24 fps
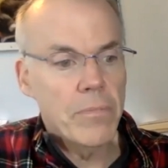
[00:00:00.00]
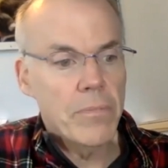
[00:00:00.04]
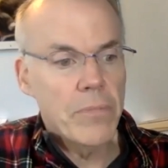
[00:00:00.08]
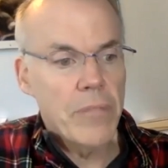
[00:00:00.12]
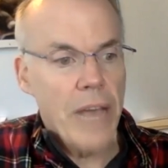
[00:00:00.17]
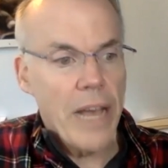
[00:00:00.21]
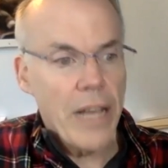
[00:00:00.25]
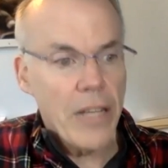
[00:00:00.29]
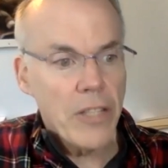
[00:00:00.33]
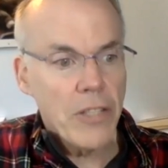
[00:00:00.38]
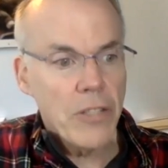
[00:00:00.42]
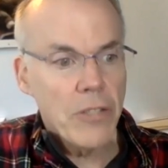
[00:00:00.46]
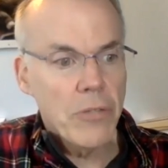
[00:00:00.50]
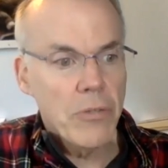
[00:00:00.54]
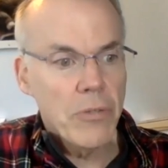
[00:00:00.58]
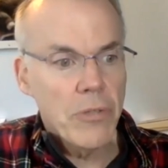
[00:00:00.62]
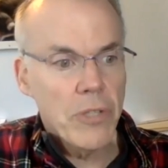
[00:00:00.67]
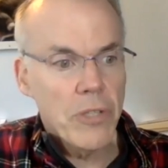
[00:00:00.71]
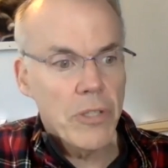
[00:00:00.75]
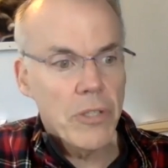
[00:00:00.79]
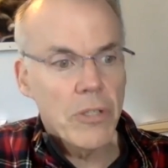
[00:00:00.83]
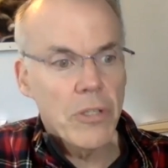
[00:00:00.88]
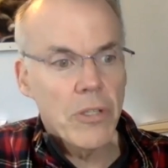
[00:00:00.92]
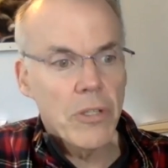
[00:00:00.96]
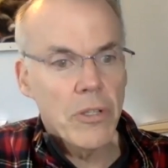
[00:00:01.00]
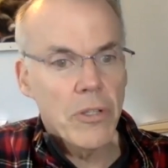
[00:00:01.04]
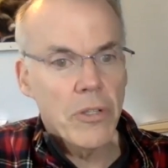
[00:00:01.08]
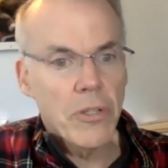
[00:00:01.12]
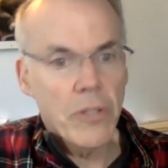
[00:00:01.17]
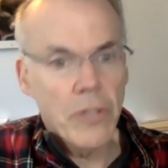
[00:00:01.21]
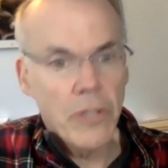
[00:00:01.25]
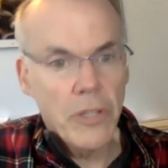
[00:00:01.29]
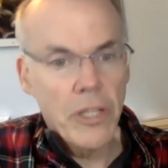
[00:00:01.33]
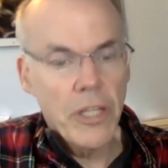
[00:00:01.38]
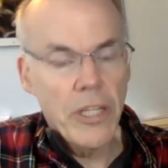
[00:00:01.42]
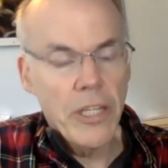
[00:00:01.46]
That's who's
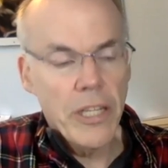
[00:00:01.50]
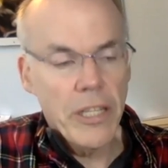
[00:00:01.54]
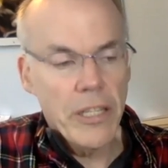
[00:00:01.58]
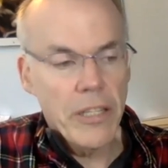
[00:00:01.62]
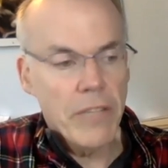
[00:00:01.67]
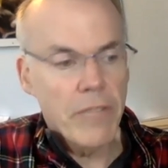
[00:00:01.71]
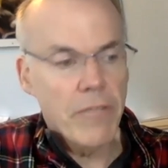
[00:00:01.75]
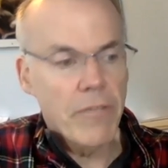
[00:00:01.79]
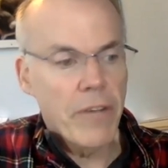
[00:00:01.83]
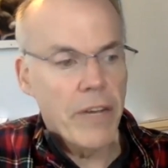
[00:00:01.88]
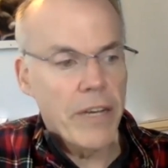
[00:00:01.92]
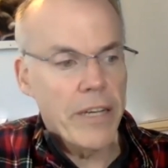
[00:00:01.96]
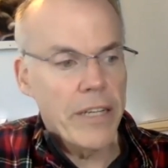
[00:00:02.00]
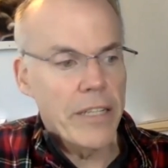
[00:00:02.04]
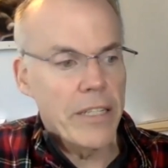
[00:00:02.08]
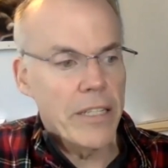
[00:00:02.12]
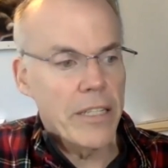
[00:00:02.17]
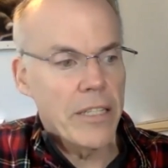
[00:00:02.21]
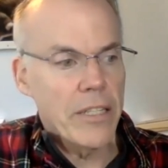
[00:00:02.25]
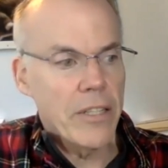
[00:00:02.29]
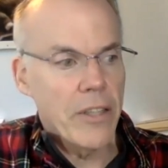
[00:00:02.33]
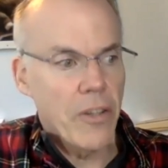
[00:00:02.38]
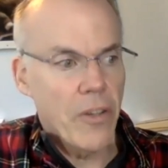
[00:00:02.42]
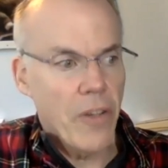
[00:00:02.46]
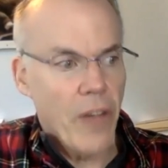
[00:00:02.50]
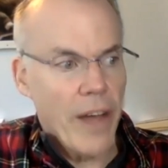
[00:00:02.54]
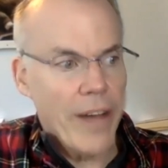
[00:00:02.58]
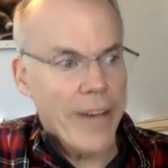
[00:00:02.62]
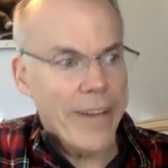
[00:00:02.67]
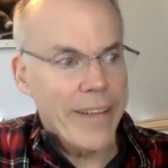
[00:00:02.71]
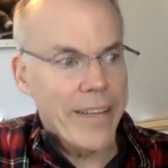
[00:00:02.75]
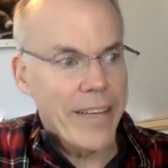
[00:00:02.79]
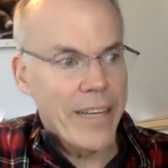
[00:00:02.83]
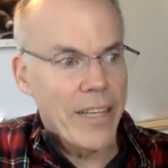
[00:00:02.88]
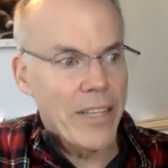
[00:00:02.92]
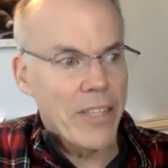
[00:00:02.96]
leading the fight in a lot
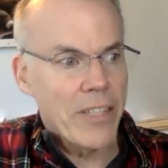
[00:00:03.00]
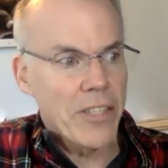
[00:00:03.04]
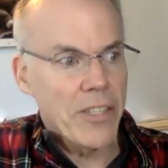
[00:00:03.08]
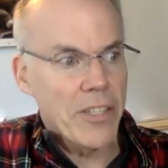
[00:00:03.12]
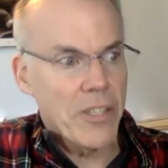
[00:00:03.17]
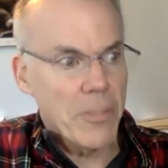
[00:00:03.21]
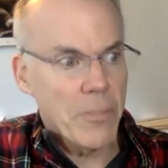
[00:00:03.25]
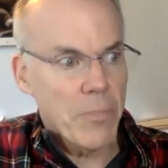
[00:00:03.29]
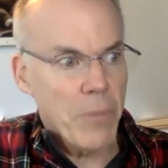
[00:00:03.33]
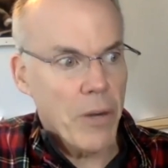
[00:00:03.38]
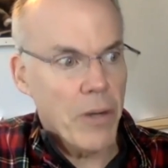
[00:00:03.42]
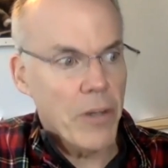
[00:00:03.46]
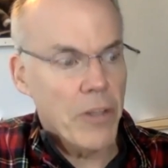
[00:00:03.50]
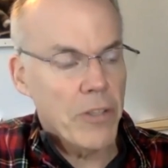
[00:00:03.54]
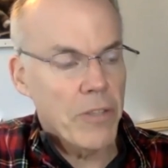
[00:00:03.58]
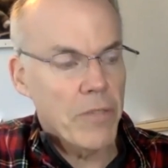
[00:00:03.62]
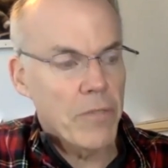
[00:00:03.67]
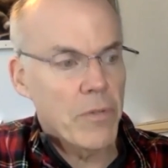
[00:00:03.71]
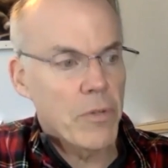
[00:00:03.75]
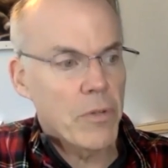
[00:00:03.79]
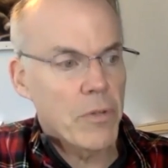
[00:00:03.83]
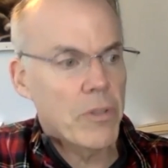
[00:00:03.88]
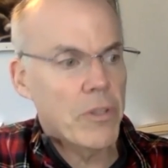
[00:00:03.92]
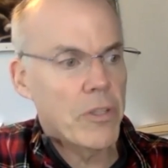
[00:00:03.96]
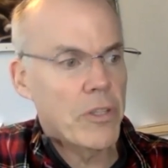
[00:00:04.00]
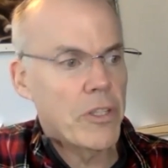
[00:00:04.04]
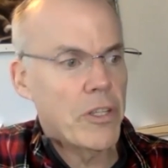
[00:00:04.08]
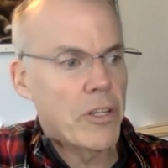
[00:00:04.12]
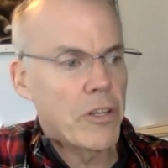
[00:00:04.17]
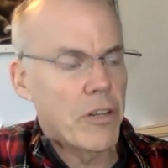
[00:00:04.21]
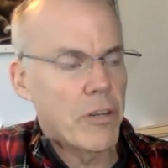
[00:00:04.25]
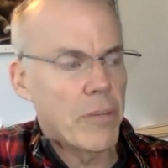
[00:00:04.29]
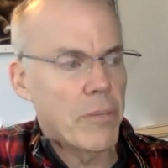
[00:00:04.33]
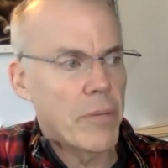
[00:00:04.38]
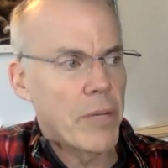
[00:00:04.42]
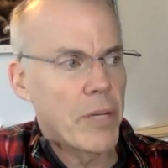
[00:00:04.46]
of cases, parts of Northern
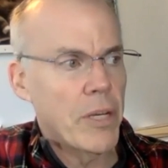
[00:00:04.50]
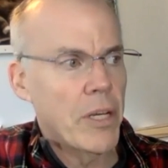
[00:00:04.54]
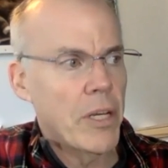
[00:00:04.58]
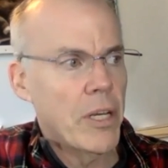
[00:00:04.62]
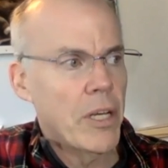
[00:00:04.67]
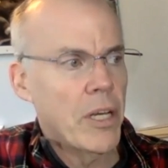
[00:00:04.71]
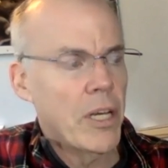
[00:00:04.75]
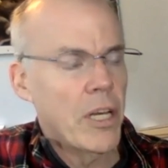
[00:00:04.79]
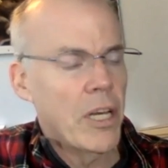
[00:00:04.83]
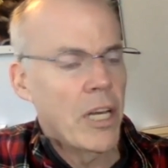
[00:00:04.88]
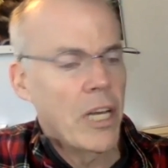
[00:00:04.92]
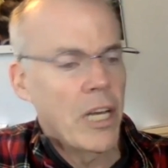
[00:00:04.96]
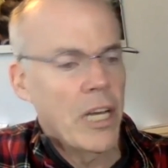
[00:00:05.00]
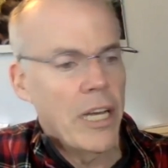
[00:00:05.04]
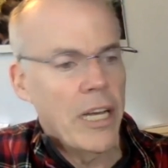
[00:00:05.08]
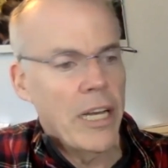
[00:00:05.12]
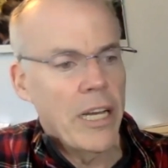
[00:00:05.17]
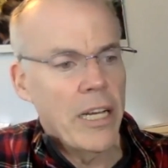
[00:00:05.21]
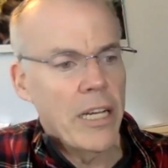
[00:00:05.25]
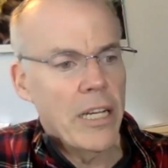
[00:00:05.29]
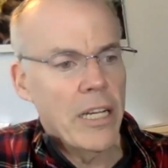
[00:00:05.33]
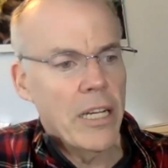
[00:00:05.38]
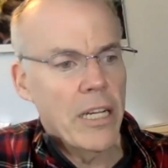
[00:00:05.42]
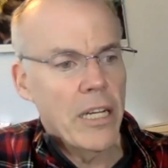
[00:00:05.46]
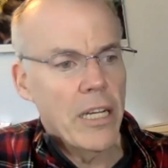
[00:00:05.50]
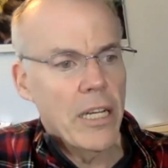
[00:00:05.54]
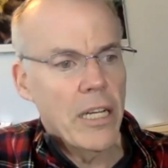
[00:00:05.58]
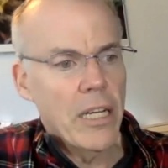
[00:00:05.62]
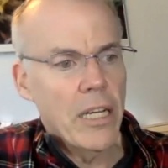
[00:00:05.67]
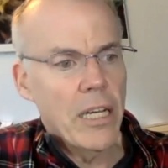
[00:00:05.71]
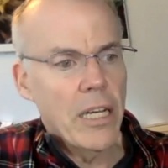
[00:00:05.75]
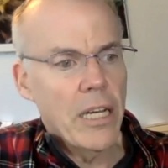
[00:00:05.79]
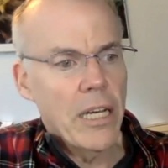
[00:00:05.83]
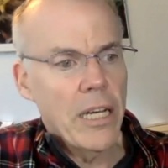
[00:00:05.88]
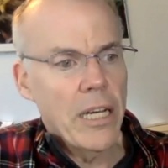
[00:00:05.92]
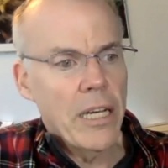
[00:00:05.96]
Europe.
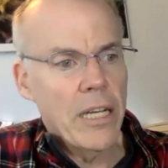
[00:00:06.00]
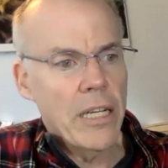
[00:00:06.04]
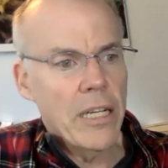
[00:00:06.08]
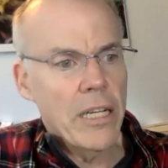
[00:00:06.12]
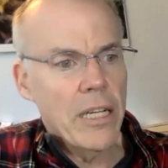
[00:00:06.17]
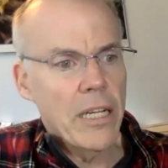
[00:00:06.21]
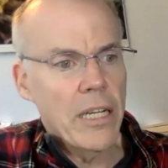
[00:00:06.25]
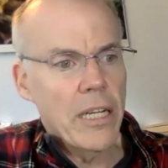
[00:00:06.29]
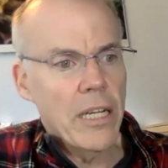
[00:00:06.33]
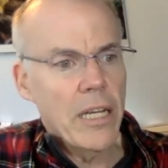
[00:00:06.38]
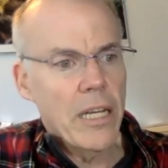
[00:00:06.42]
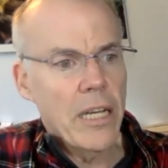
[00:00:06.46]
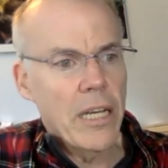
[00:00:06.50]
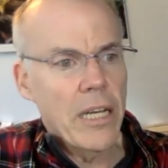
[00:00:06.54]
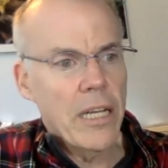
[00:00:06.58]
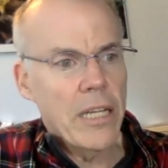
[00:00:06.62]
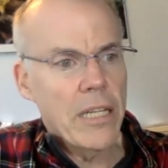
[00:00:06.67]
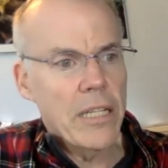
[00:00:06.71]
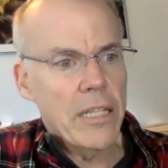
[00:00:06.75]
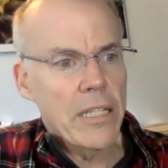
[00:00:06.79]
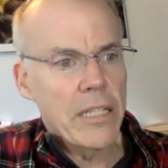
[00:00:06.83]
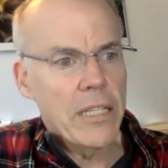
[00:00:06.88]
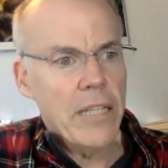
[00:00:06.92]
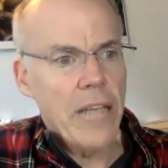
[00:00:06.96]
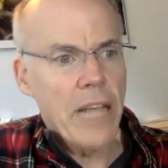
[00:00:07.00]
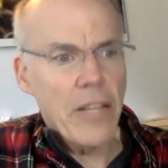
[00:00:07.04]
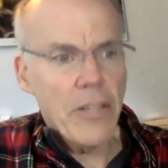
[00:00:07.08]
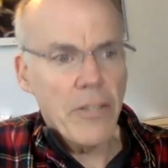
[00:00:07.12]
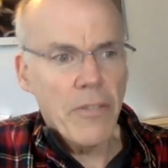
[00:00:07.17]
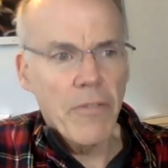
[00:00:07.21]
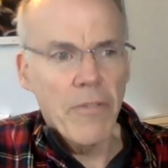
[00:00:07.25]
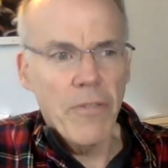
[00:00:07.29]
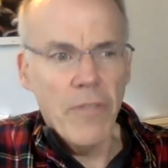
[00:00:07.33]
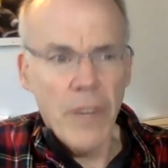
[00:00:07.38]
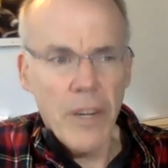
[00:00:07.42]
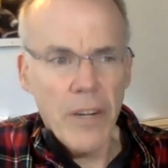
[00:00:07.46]
And that's
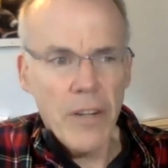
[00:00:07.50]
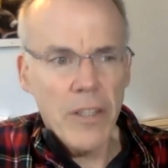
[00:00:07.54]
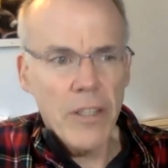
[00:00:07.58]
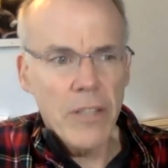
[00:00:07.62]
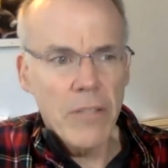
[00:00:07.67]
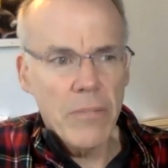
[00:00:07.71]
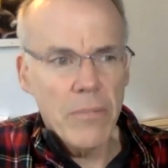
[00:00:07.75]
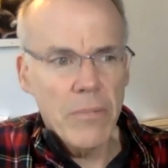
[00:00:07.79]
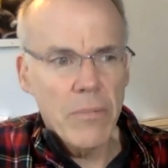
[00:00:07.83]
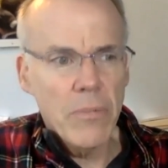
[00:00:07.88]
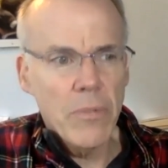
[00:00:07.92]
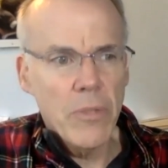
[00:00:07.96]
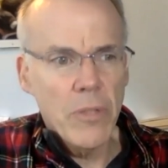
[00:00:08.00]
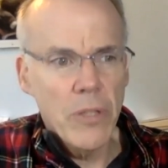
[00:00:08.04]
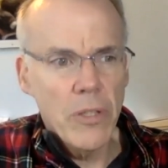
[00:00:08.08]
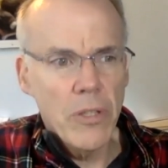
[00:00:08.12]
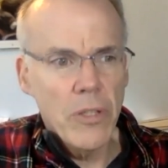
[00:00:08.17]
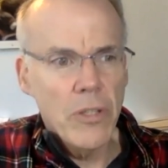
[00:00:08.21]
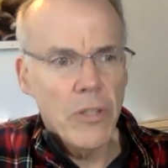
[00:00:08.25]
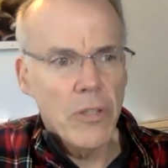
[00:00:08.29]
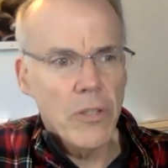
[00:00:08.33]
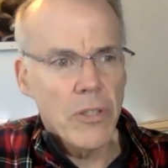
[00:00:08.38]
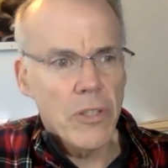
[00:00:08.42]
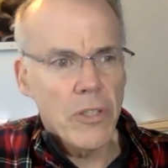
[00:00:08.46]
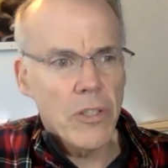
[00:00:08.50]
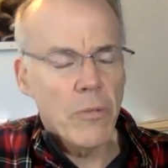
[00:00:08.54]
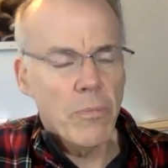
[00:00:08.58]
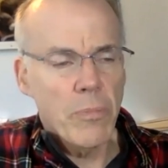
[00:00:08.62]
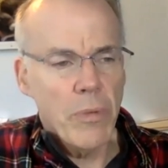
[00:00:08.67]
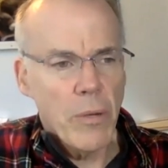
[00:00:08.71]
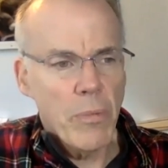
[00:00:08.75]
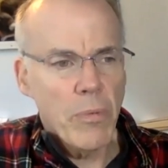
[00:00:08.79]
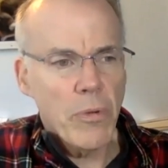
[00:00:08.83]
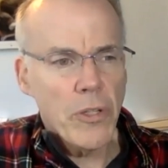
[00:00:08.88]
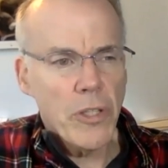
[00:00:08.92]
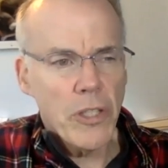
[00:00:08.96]
very good news. So
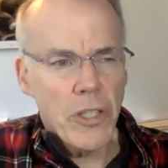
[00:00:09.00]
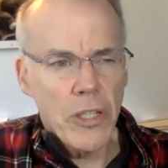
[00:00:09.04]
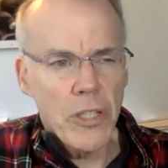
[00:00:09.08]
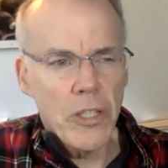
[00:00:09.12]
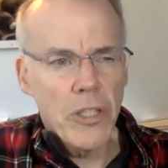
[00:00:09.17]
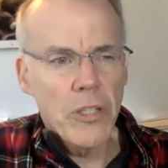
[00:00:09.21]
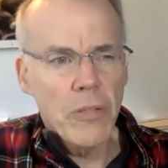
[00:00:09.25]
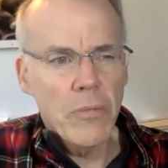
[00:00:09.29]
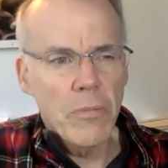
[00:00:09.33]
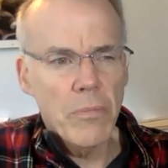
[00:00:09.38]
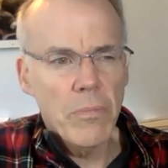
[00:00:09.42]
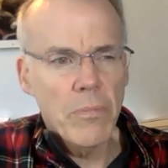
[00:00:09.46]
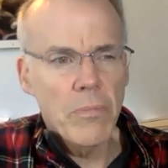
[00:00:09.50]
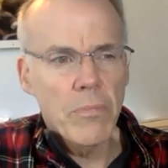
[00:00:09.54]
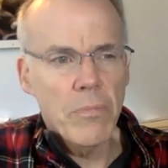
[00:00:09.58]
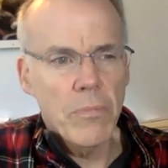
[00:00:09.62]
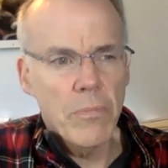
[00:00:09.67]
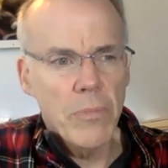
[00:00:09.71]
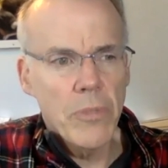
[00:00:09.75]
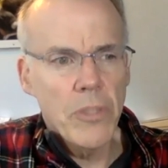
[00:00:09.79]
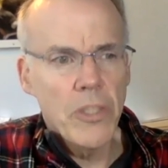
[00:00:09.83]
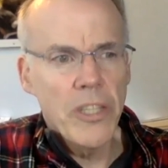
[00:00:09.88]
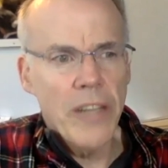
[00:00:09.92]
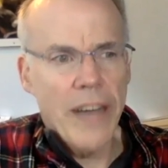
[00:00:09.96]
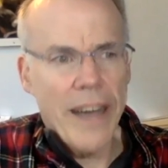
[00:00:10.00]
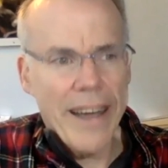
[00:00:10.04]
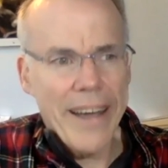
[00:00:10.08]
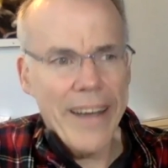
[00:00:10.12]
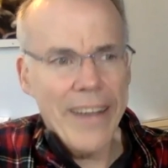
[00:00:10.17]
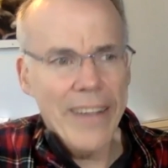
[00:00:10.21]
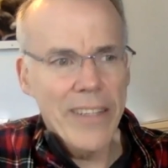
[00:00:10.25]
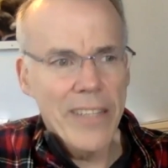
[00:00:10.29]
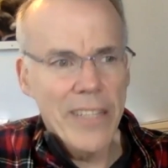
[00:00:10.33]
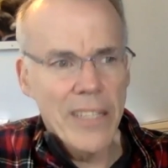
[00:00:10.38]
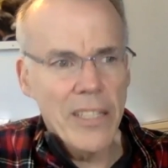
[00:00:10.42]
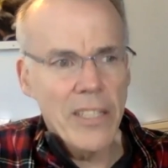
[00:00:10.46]
people should
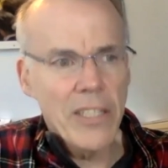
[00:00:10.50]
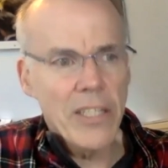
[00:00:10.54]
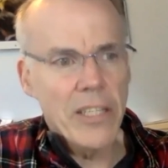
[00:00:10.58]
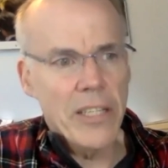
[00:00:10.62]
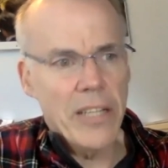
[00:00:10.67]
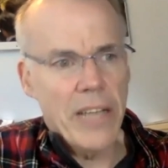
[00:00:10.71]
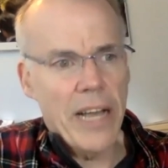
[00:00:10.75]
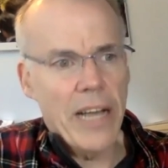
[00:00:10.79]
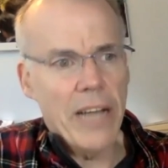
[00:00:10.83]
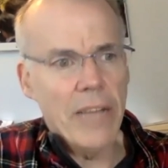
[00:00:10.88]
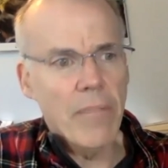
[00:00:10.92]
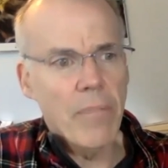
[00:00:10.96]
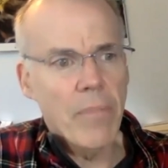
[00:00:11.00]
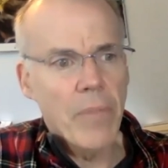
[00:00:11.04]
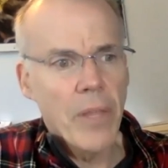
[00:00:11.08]
dial into that.